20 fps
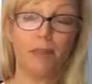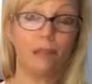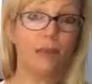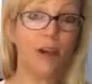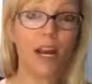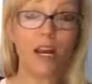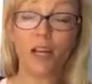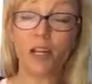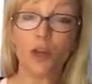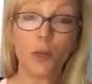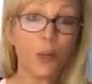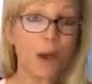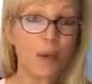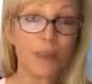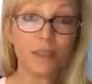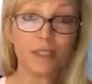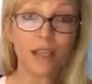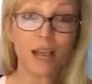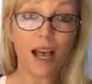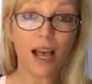creating your
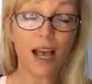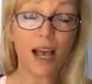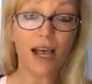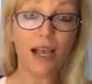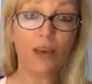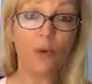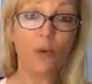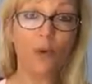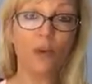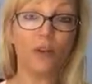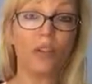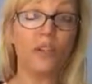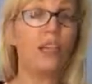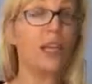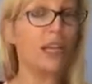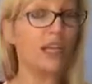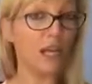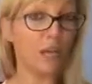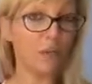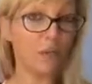website or
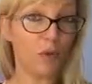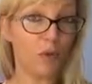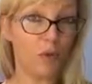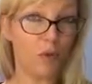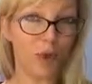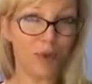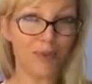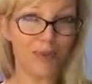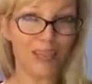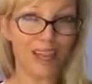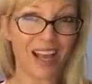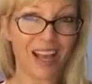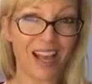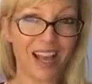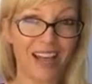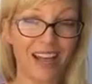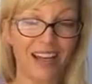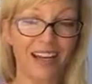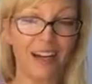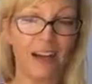setting up your
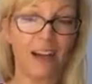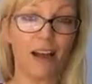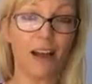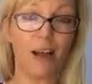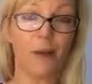website,